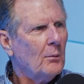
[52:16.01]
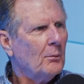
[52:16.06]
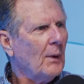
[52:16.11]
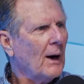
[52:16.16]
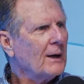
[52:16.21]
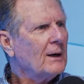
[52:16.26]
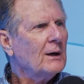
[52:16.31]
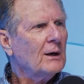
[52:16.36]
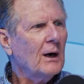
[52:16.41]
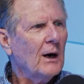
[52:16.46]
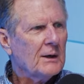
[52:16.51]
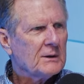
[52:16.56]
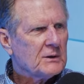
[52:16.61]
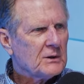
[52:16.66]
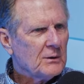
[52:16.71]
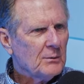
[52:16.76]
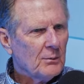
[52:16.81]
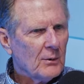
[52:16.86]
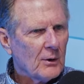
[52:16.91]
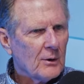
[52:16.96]
My
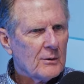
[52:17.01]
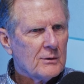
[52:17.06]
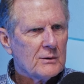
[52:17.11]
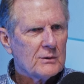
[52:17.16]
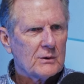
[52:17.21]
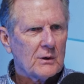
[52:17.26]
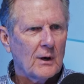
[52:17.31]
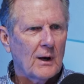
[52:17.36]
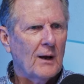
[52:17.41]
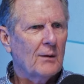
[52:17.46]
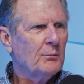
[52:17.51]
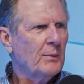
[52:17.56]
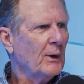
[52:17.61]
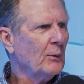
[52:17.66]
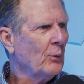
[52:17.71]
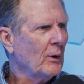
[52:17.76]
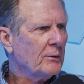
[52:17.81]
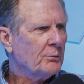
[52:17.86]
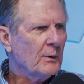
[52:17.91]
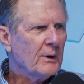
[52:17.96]
customers have
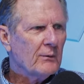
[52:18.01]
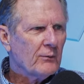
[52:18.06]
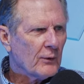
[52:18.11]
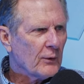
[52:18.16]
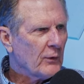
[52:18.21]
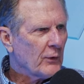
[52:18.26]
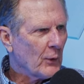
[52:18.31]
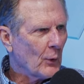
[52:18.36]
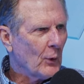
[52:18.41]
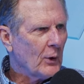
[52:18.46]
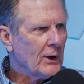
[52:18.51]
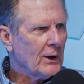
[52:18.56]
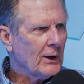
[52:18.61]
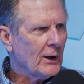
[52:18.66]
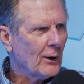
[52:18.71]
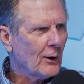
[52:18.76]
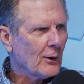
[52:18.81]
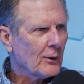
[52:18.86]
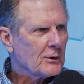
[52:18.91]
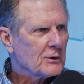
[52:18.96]
been with me for 30
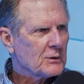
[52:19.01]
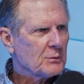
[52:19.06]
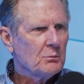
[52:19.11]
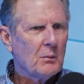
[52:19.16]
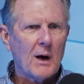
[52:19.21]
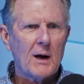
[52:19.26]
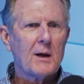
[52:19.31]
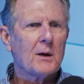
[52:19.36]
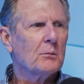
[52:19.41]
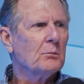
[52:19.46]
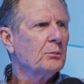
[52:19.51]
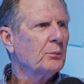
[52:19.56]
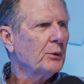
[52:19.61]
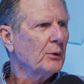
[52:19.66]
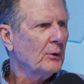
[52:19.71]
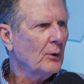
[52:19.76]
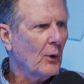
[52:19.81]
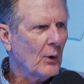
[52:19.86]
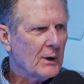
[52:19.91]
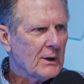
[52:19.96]
years. My
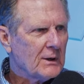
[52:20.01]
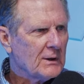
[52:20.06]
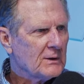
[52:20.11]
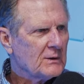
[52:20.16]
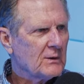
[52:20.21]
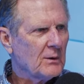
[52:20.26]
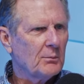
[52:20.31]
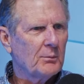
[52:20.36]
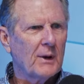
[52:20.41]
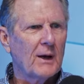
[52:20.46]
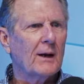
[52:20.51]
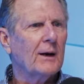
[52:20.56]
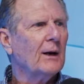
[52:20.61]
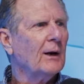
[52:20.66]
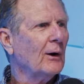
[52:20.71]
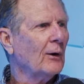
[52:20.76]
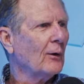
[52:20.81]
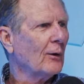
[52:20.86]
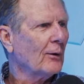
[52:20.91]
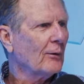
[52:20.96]
employees have been
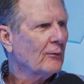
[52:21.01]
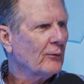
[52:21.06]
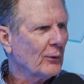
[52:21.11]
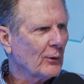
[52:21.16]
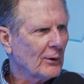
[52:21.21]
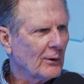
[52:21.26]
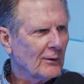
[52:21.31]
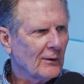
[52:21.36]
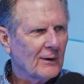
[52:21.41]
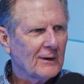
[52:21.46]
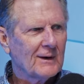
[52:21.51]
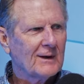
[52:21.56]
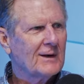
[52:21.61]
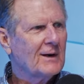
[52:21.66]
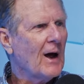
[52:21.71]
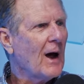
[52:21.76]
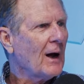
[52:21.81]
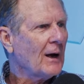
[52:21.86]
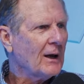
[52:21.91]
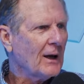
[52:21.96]
here for
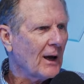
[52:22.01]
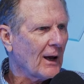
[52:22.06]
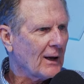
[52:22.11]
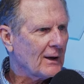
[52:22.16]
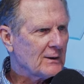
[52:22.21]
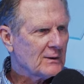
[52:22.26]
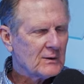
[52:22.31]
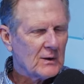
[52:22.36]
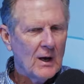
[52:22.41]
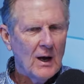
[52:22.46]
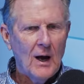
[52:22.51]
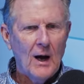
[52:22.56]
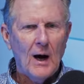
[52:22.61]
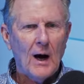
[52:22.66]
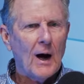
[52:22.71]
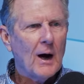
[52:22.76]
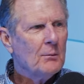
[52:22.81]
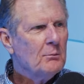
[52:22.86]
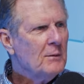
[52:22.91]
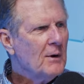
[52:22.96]
decades.
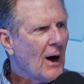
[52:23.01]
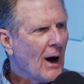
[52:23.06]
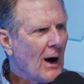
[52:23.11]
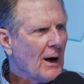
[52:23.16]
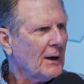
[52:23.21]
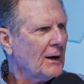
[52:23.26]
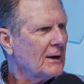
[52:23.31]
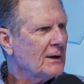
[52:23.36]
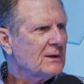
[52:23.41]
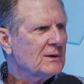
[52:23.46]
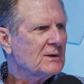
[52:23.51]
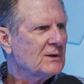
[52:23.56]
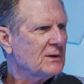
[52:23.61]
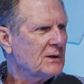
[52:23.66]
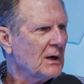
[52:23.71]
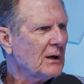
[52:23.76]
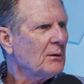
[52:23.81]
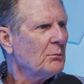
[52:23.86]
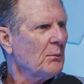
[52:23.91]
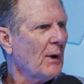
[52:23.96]
I'm not going to
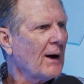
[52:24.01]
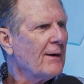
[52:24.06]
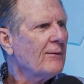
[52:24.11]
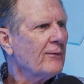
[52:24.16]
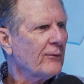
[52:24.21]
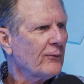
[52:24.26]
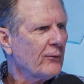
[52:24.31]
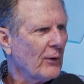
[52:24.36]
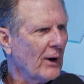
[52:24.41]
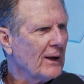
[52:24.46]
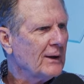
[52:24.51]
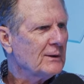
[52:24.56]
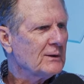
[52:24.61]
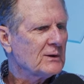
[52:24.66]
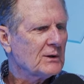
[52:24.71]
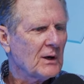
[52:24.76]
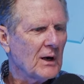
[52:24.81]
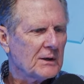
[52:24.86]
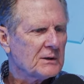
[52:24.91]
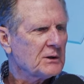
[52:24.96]
stick my
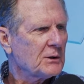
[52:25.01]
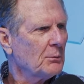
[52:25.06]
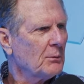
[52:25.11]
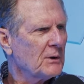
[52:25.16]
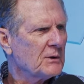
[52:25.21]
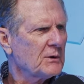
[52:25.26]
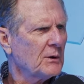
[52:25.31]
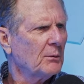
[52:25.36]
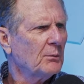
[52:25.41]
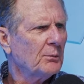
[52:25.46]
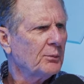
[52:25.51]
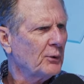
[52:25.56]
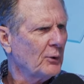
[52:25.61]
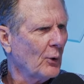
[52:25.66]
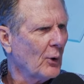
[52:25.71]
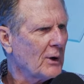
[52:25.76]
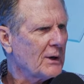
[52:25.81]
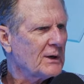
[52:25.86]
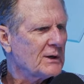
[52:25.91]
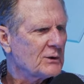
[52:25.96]
friends, customers, and
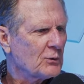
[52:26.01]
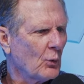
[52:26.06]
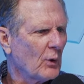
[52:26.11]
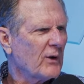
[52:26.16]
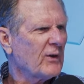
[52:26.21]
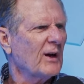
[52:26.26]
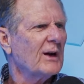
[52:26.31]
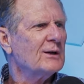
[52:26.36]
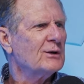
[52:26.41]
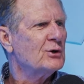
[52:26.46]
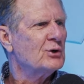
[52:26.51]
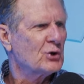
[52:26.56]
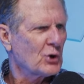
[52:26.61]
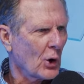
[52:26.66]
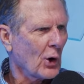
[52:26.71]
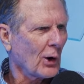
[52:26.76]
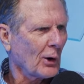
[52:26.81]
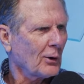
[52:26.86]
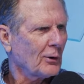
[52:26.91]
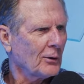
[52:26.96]
employees with a
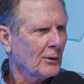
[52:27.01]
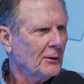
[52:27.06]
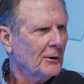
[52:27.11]
jerk.